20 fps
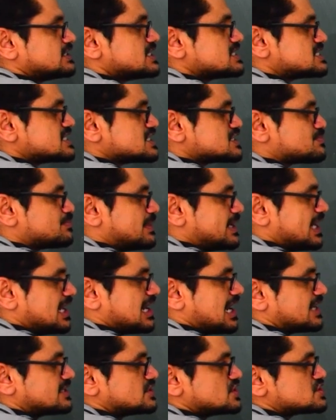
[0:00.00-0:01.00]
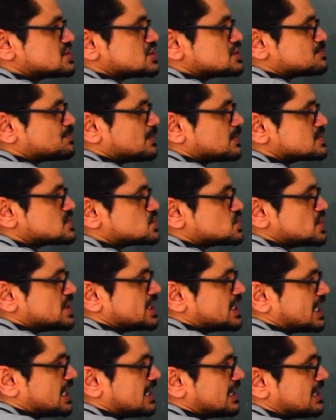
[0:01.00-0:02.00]
this is middle, and this is
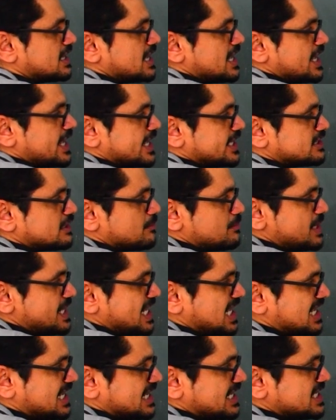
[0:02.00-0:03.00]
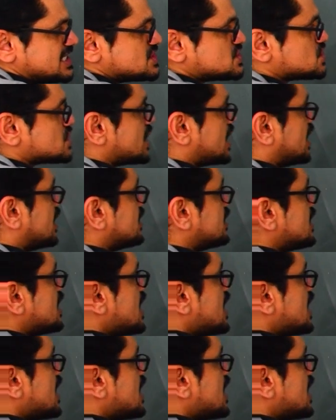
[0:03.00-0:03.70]
posterior. In the middle region